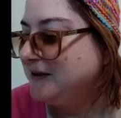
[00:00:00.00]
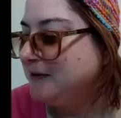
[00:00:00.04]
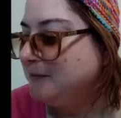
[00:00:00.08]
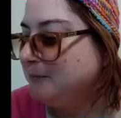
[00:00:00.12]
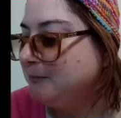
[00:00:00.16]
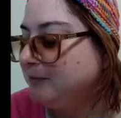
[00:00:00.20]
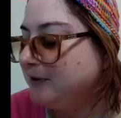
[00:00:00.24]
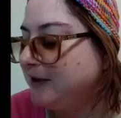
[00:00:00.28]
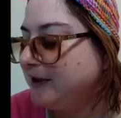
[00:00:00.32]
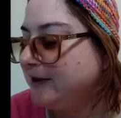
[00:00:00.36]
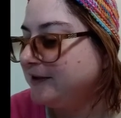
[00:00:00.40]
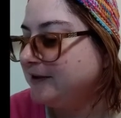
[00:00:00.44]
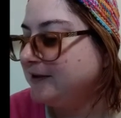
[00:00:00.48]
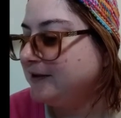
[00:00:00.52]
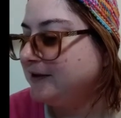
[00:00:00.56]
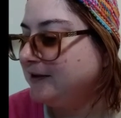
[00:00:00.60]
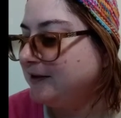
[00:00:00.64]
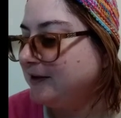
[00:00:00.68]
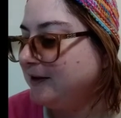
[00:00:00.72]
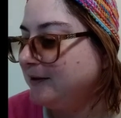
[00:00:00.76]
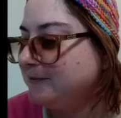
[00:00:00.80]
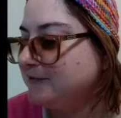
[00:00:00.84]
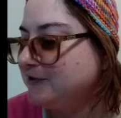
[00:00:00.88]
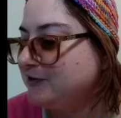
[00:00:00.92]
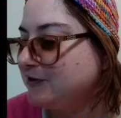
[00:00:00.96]
But
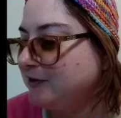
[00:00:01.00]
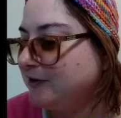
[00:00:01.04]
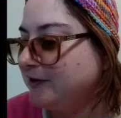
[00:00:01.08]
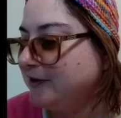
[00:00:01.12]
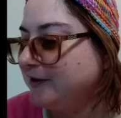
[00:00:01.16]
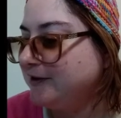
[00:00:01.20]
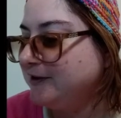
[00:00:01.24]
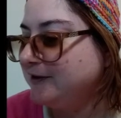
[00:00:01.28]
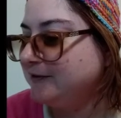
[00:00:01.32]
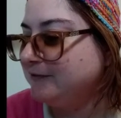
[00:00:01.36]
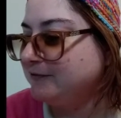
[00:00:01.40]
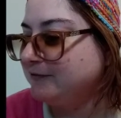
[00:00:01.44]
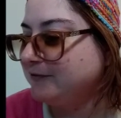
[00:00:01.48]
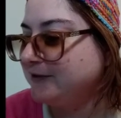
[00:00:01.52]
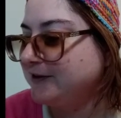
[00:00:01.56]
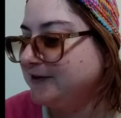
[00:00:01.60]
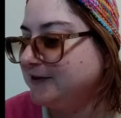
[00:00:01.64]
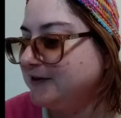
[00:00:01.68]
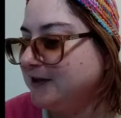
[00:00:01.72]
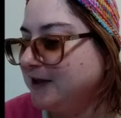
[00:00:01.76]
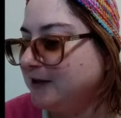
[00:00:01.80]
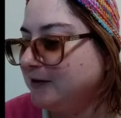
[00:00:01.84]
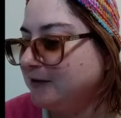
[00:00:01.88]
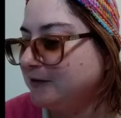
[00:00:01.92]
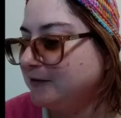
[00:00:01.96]
I'm sorry I didn't read
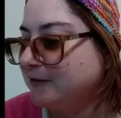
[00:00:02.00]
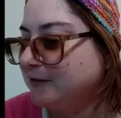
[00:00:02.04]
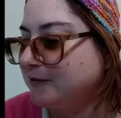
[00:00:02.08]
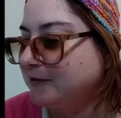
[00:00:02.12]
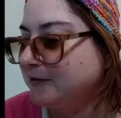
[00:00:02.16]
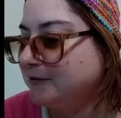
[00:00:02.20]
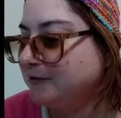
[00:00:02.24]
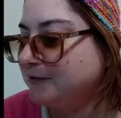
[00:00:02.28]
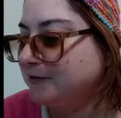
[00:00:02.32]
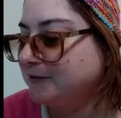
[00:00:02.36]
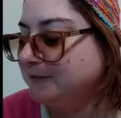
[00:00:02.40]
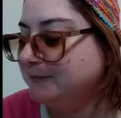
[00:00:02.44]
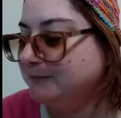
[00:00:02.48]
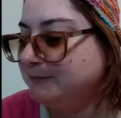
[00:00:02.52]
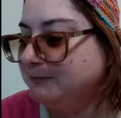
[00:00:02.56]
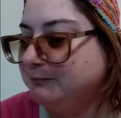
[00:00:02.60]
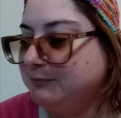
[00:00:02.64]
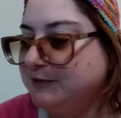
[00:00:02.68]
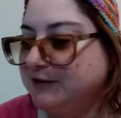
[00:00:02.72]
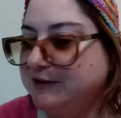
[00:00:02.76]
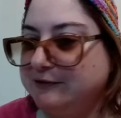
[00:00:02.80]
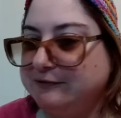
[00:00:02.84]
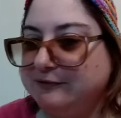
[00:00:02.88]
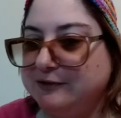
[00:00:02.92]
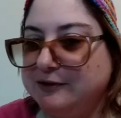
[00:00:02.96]
that earlier.
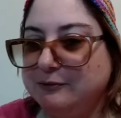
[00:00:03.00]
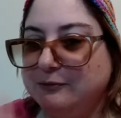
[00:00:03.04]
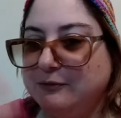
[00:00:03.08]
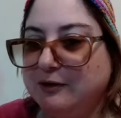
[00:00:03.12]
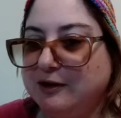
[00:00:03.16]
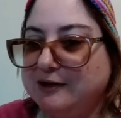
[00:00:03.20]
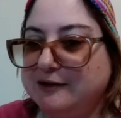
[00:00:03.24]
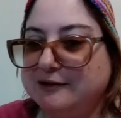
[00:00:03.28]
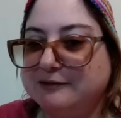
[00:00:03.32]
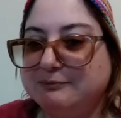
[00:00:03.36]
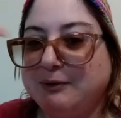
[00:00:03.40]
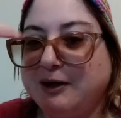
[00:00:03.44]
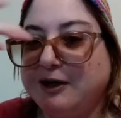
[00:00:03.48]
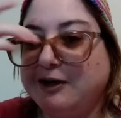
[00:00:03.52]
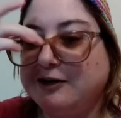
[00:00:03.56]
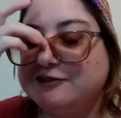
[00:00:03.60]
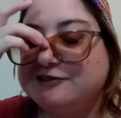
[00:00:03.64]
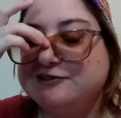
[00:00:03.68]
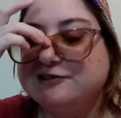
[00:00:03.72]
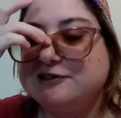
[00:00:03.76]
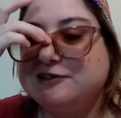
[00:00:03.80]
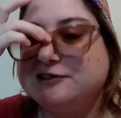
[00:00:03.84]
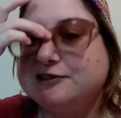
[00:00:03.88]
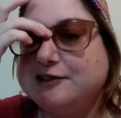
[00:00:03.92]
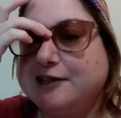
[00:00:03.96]
But if you want to
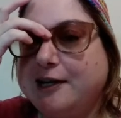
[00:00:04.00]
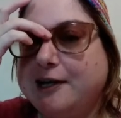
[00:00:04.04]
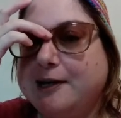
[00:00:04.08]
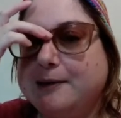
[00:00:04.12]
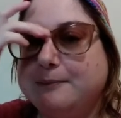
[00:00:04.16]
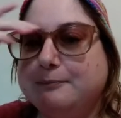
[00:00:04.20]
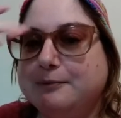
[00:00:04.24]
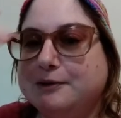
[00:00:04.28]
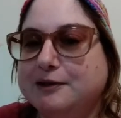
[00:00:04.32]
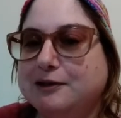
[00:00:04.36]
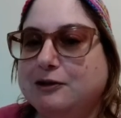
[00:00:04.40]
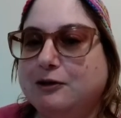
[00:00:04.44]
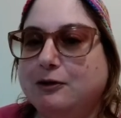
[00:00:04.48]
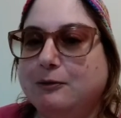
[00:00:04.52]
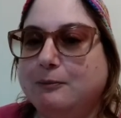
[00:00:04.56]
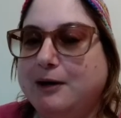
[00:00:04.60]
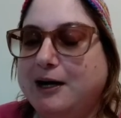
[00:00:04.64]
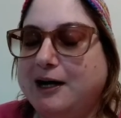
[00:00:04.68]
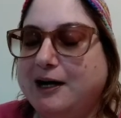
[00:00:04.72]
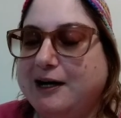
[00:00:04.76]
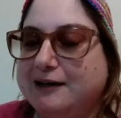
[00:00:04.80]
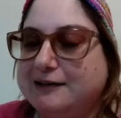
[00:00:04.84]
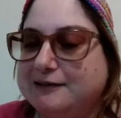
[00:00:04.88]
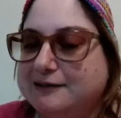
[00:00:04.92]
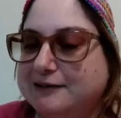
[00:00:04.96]
pause the tape and go
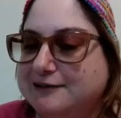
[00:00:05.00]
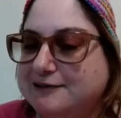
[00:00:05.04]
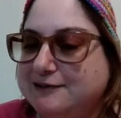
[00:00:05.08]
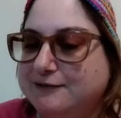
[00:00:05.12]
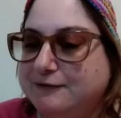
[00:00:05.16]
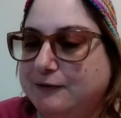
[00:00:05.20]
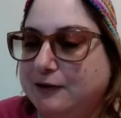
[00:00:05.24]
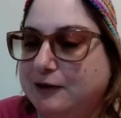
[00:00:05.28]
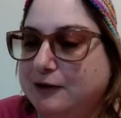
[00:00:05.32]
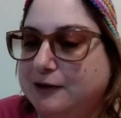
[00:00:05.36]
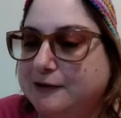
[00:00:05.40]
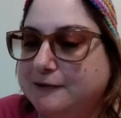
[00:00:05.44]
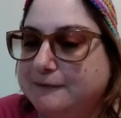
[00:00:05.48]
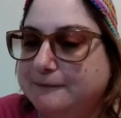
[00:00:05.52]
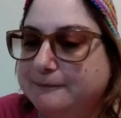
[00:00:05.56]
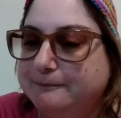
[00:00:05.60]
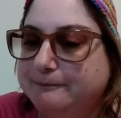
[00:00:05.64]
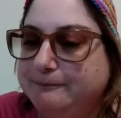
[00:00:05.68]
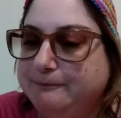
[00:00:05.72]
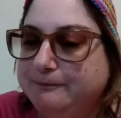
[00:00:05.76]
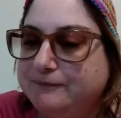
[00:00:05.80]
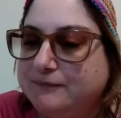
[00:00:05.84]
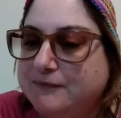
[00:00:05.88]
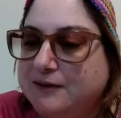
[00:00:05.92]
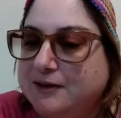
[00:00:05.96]
back, that's fine.
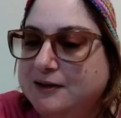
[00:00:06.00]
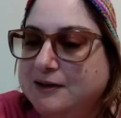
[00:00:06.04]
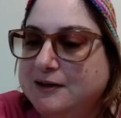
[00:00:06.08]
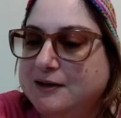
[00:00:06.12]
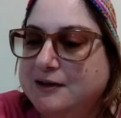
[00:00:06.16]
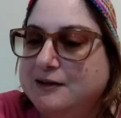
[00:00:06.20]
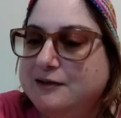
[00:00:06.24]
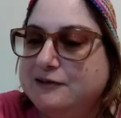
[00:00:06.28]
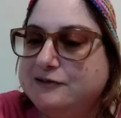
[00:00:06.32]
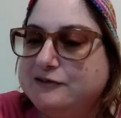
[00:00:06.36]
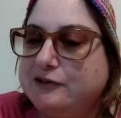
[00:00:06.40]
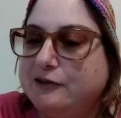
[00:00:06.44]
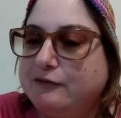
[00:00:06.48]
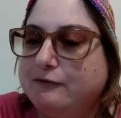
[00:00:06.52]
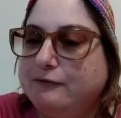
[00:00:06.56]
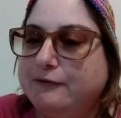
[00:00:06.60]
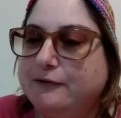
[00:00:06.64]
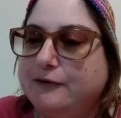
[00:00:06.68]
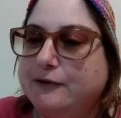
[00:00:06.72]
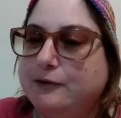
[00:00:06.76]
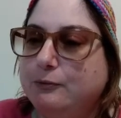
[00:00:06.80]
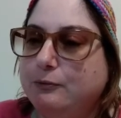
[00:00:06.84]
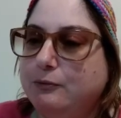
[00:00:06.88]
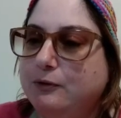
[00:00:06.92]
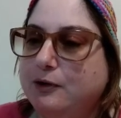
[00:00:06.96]
So for
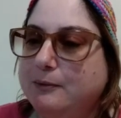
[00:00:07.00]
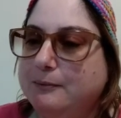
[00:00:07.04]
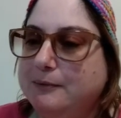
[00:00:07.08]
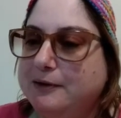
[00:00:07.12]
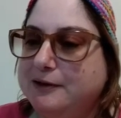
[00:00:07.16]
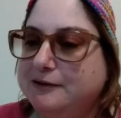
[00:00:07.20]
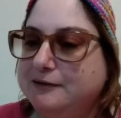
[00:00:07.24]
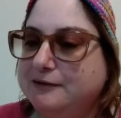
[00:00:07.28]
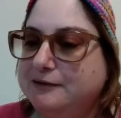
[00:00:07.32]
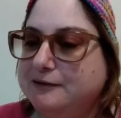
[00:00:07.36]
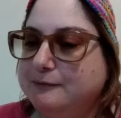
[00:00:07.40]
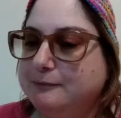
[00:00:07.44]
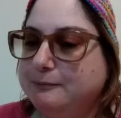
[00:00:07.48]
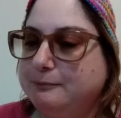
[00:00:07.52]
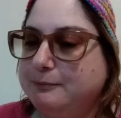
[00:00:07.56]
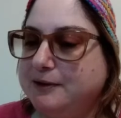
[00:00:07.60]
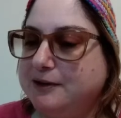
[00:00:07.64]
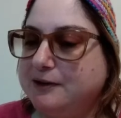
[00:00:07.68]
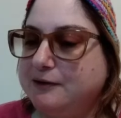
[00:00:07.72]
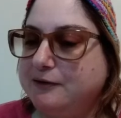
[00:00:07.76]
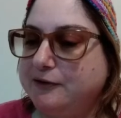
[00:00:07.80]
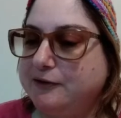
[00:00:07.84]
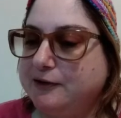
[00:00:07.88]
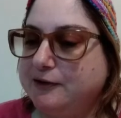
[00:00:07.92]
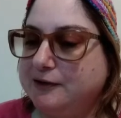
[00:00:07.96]
the woman, the
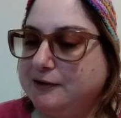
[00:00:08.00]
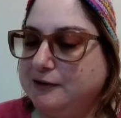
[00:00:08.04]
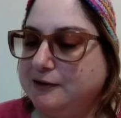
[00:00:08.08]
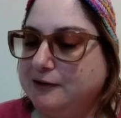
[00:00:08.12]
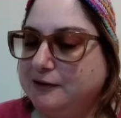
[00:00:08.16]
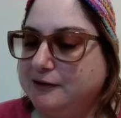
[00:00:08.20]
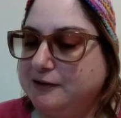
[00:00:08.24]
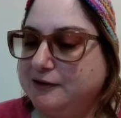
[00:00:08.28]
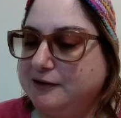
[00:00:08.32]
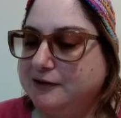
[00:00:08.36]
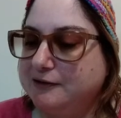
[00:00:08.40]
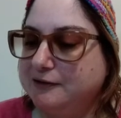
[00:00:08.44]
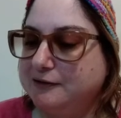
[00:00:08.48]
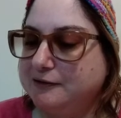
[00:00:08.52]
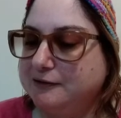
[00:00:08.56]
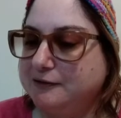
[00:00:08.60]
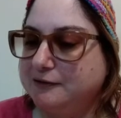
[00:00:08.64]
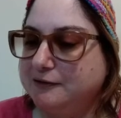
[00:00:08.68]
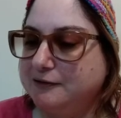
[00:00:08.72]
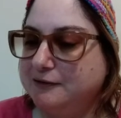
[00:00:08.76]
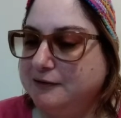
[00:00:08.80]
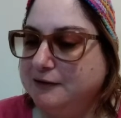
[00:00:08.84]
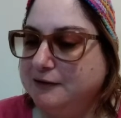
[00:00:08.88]
big thing on here,